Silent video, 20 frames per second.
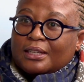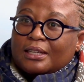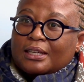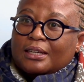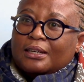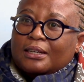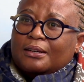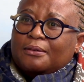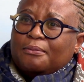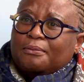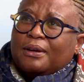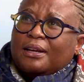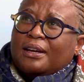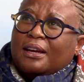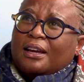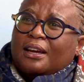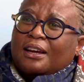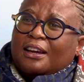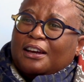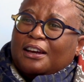I
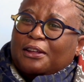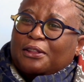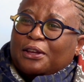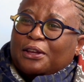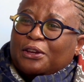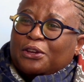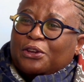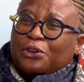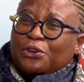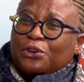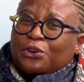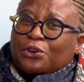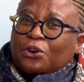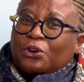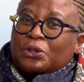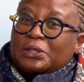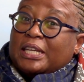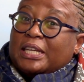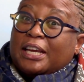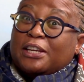think,
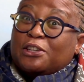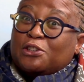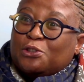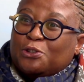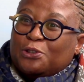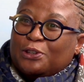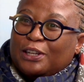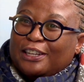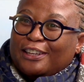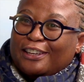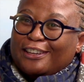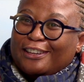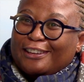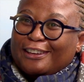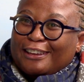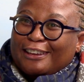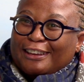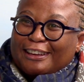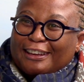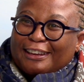contextually,